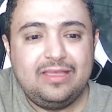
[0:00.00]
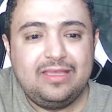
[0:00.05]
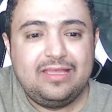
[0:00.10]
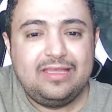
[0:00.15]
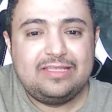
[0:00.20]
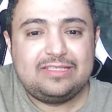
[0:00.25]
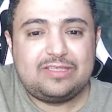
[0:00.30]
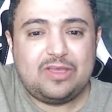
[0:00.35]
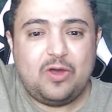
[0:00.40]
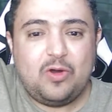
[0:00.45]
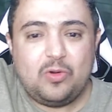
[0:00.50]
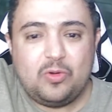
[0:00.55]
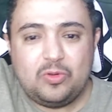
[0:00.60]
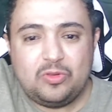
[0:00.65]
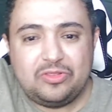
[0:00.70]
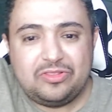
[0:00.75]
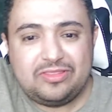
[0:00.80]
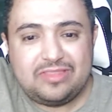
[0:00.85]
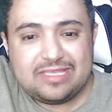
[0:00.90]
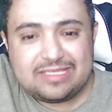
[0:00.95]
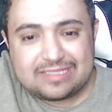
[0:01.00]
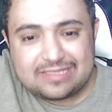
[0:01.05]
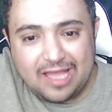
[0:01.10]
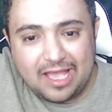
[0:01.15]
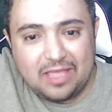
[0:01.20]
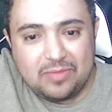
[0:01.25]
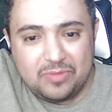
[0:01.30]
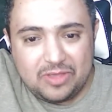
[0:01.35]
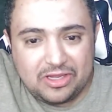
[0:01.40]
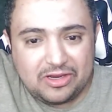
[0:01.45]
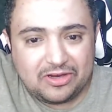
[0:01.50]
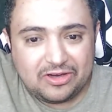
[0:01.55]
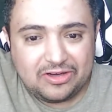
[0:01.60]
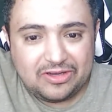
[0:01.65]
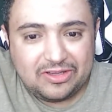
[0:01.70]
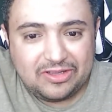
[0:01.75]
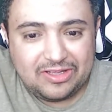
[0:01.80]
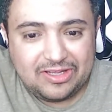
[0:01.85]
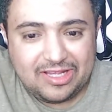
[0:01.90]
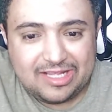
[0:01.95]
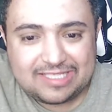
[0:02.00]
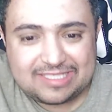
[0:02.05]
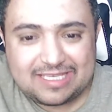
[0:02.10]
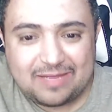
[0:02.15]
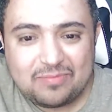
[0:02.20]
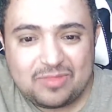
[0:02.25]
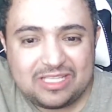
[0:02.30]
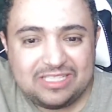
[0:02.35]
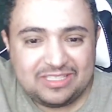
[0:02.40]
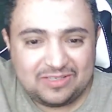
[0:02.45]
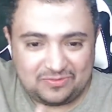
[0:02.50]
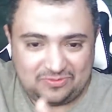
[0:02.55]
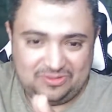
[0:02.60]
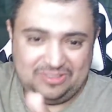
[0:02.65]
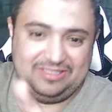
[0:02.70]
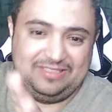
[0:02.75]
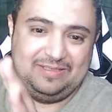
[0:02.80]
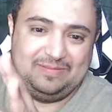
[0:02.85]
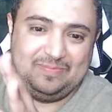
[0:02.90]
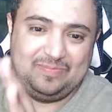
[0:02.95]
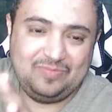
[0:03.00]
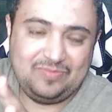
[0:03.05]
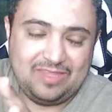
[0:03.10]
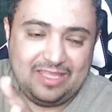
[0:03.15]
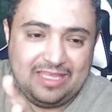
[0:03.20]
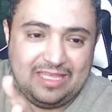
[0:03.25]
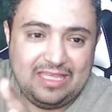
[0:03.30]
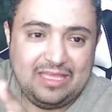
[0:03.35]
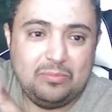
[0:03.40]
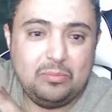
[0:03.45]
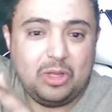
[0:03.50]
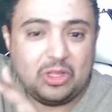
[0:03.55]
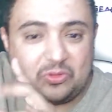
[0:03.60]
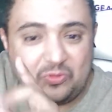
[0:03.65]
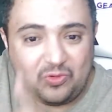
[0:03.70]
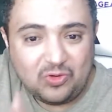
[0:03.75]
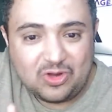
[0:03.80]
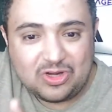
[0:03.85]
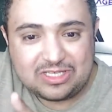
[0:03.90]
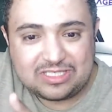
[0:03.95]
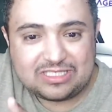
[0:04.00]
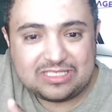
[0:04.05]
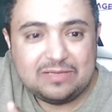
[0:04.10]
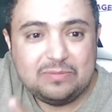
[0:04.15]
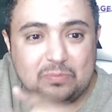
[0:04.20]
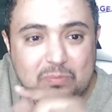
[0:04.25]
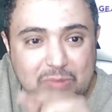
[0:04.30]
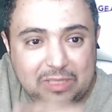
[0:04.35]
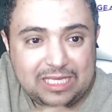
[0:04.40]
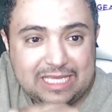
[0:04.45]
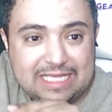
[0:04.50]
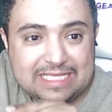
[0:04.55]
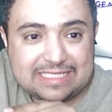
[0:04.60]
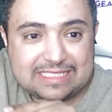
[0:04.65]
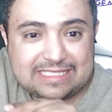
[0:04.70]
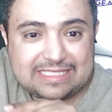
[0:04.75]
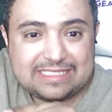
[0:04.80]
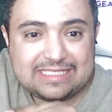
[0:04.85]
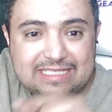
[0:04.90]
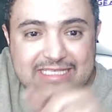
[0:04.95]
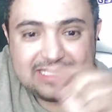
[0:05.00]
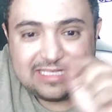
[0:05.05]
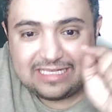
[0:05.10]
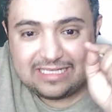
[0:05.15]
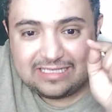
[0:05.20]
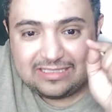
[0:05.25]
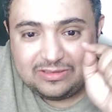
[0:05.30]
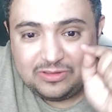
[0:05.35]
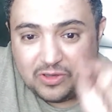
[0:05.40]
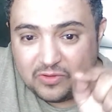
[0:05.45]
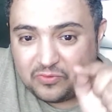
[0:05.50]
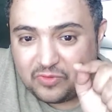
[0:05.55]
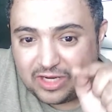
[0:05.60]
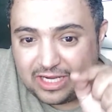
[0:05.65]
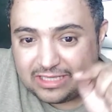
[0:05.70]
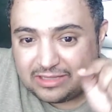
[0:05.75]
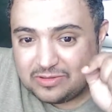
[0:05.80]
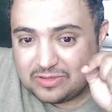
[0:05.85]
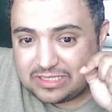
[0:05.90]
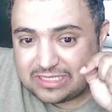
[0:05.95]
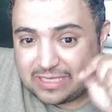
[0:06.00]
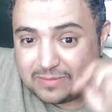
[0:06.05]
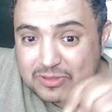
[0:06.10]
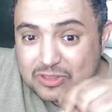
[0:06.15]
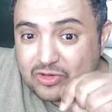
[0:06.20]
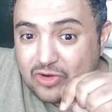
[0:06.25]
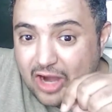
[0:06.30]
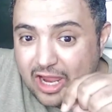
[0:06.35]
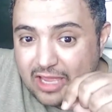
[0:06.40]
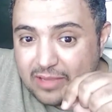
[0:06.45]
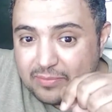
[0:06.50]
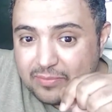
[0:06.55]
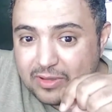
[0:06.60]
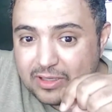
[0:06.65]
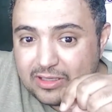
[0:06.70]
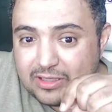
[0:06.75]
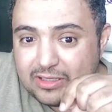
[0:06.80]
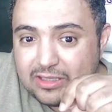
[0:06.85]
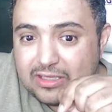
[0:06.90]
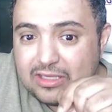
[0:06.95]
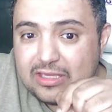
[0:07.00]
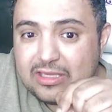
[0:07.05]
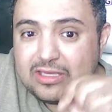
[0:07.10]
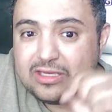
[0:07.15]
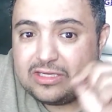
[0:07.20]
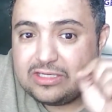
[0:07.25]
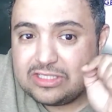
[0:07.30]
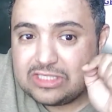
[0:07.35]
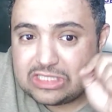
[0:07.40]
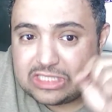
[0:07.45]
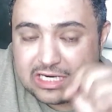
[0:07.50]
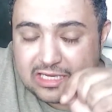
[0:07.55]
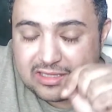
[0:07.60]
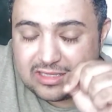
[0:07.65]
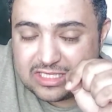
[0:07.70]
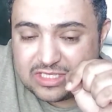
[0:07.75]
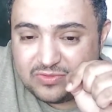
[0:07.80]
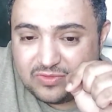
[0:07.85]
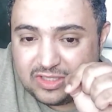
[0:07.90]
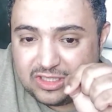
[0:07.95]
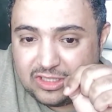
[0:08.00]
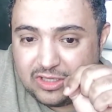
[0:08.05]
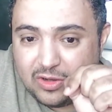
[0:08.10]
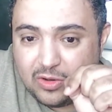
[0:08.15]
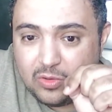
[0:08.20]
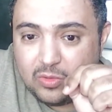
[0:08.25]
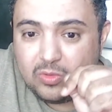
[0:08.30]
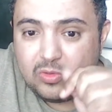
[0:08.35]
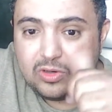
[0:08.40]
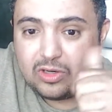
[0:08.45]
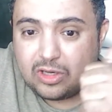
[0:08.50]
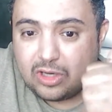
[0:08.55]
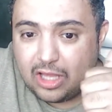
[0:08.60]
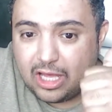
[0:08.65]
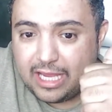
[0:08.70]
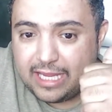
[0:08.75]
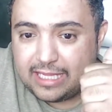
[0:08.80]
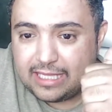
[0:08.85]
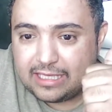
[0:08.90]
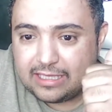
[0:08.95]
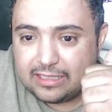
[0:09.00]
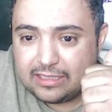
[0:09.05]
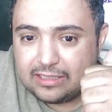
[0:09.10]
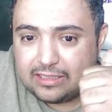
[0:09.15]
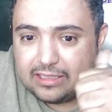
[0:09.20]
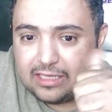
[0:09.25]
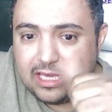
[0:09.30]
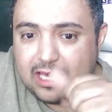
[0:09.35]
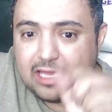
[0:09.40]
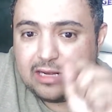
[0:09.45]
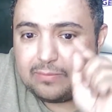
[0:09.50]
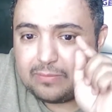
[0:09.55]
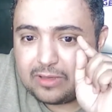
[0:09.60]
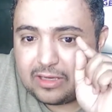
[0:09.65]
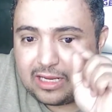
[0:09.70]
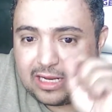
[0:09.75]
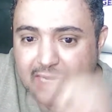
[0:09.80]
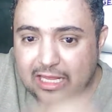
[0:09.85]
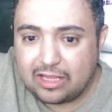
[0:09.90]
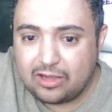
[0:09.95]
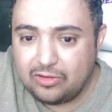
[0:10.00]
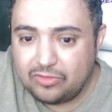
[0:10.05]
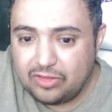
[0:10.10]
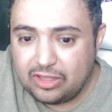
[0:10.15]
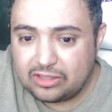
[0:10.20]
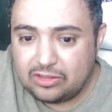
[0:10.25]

So this time here, it's something different. But first, please don't forget to subscribe, share this video, like, and click on that